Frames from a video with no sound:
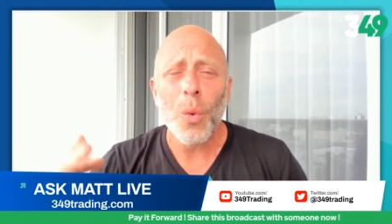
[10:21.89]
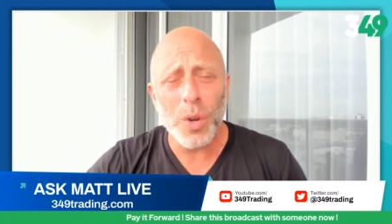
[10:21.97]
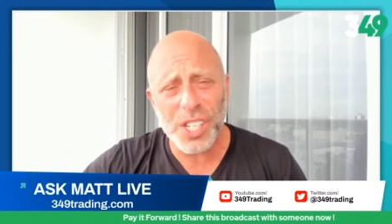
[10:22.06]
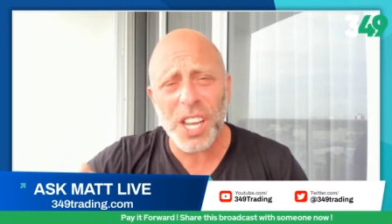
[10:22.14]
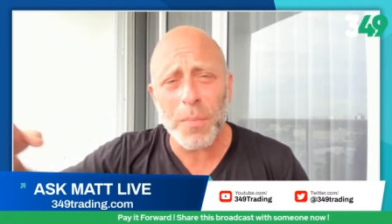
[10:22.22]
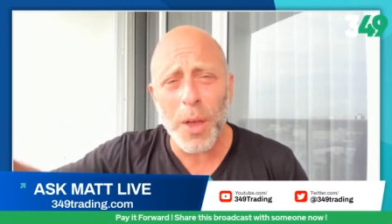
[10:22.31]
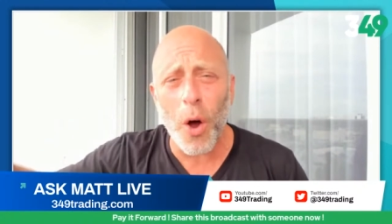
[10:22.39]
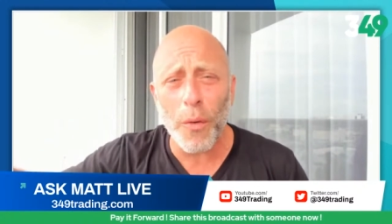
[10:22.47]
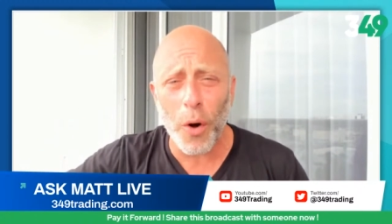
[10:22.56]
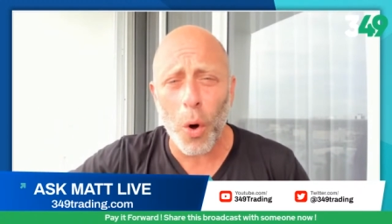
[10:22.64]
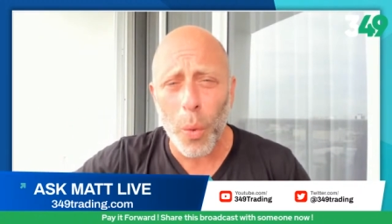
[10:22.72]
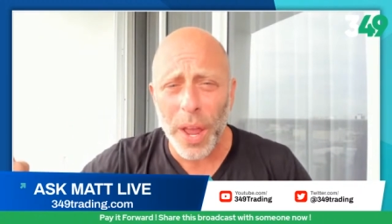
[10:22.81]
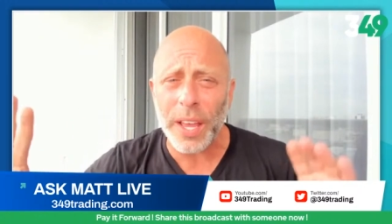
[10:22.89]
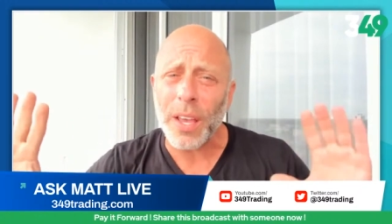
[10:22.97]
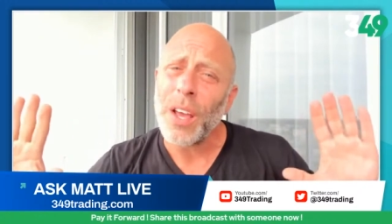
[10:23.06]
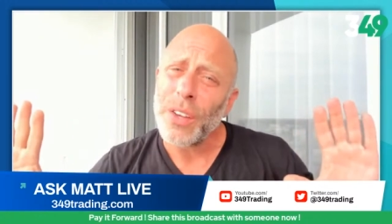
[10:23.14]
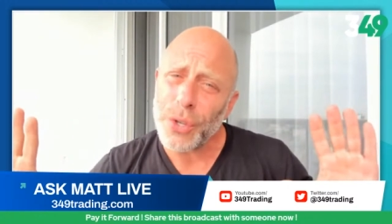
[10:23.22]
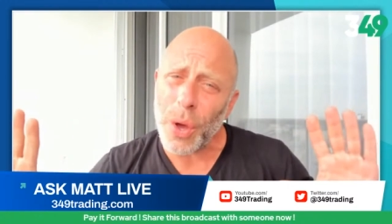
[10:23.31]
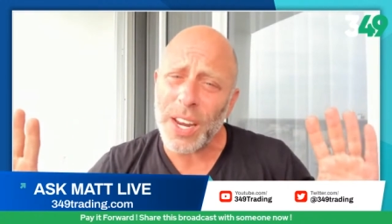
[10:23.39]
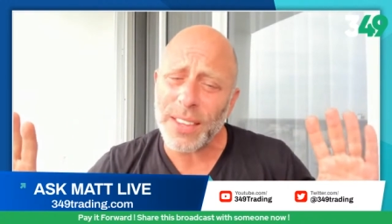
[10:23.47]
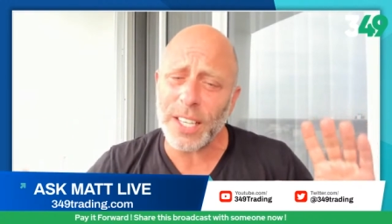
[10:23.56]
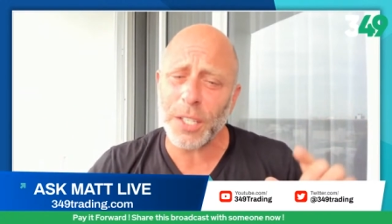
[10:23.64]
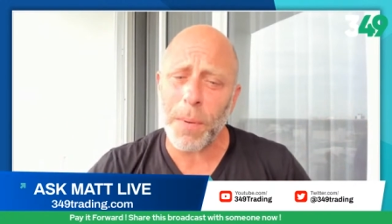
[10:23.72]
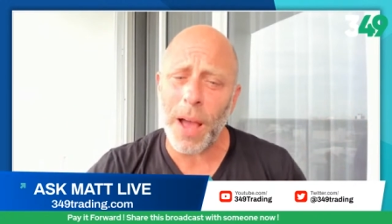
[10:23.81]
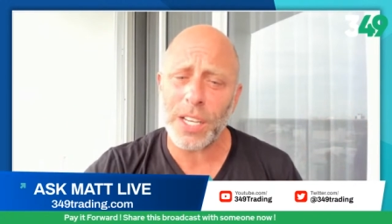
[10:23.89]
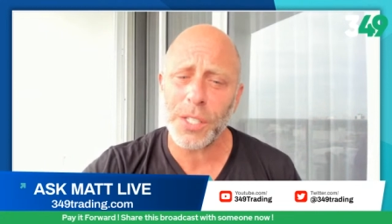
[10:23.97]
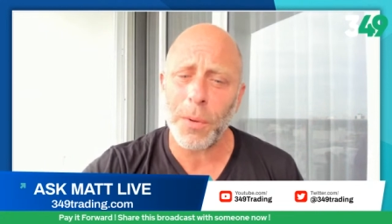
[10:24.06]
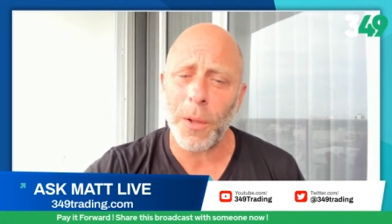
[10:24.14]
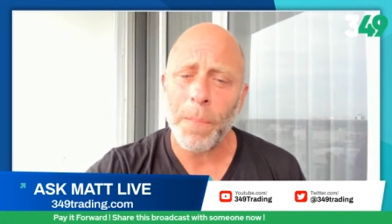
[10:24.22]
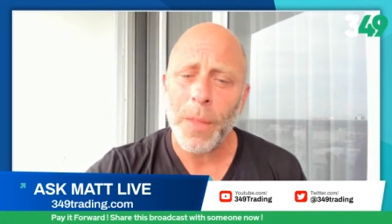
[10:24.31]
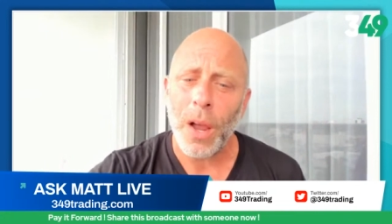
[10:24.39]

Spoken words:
which give me over a week. So anything's possible.